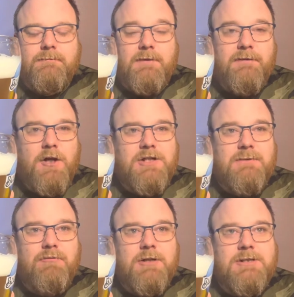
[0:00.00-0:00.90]
First
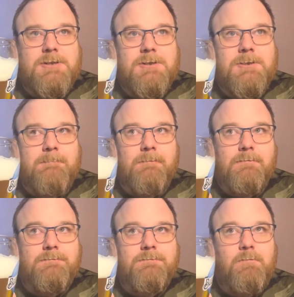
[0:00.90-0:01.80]
impressions,
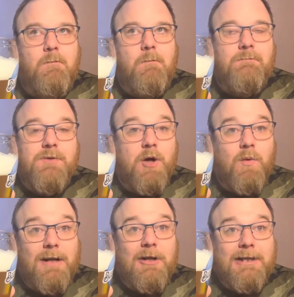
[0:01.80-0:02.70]
don't
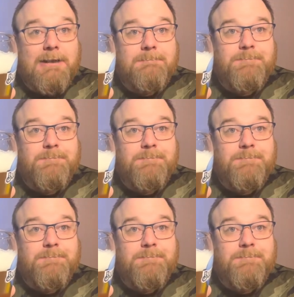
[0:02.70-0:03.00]
quite like it.